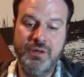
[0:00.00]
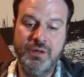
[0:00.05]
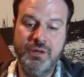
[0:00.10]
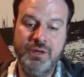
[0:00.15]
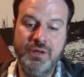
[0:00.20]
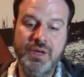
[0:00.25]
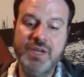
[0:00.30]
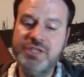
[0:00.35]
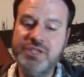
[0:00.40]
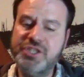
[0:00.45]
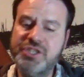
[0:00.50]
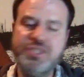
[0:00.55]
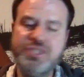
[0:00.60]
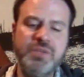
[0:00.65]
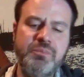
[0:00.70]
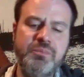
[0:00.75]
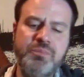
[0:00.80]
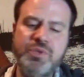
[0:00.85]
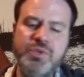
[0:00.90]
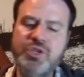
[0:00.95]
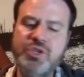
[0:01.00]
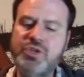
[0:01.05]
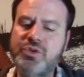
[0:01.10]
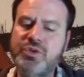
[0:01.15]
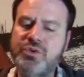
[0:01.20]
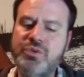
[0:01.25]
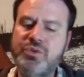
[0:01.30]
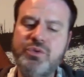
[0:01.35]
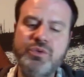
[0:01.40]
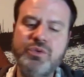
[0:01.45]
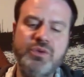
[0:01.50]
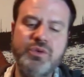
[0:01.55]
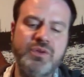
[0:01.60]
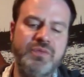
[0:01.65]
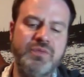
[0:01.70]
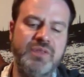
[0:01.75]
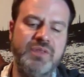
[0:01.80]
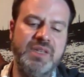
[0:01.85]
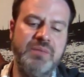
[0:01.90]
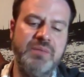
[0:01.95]
Just a
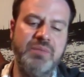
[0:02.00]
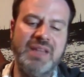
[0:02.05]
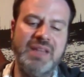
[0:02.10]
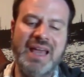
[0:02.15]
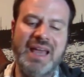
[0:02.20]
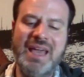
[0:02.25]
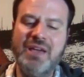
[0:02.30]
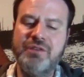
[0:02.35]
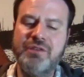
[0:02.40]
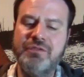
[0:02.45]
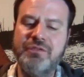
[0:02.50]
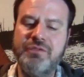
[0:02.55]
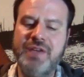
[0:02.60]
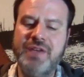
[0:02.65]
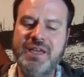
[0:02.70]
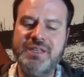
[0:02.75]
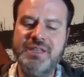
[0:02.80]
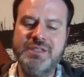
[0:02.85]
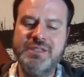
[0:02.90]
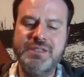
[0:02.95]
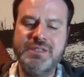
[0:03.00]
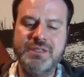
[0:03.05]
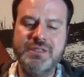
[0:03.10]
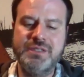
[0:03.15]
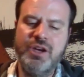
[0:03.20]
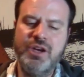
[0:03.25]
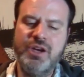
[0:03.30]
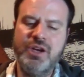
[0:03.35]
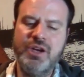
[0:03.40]
beautifully blank face,